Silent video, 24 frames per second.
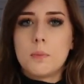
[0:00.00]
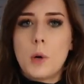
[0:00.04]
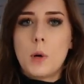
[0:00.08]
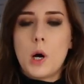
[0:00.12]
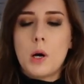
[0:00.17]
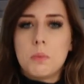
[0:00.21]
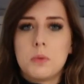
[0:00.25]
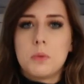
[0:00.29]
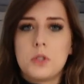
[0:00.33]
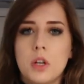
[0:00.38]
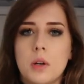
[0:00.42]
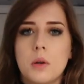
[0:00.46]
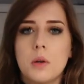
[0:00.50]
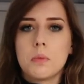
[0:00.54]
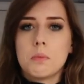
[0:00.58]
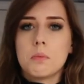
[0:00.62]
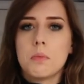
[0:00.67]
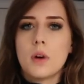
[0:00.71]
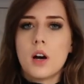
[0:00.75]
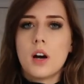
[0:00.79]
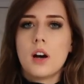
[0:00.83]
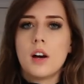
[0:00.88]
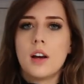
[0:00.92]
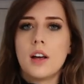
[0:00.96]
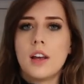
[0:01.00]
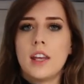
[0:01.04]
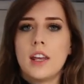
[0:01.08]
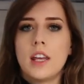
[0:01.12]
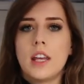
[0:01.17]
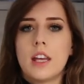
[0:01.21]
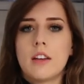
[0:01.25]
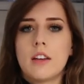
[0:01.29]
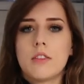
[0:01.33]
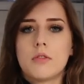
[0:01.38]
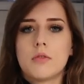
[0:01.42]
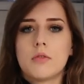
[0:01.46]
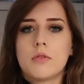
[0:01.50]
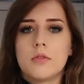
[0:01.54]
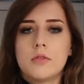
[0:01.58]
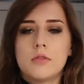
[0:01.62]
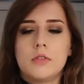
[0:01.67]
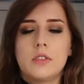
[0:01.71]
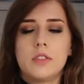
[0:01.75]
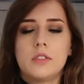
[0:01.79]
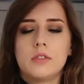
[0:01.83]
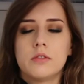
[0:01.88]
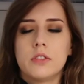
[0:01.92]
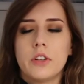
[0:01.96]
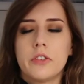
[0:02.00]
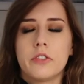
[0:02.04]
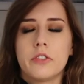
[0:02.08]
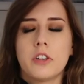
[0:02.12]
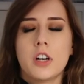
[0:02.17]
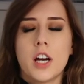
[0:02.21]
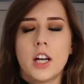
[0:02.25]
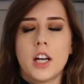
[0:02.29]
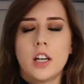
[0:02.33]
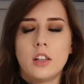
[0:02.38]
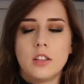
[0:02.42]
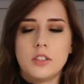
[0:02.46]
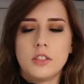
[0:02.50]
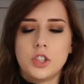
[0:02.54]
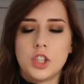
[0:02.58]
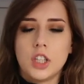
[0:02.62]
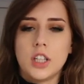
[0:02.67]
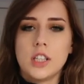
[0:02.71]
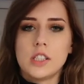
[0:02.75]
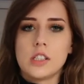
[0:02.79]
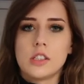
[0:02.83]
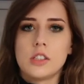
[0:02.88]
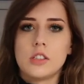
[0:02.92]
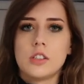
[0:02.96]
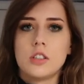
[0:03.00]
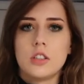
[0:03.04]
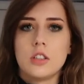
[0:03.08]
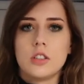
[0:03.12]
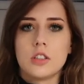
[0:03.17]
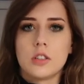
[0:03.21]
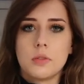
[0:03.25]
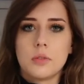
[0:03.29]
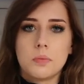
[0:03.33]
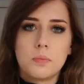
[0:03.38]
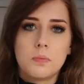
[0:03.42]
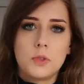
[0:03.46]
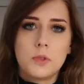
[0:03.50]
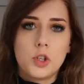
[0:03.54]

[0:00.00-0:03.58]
popped on my River Island jeans to just